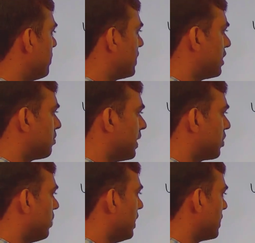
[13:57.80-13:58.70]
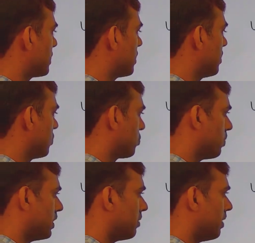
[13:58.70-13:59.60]
respect to x, so what
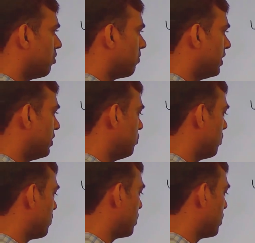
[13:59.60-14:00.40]
is the value of a du upon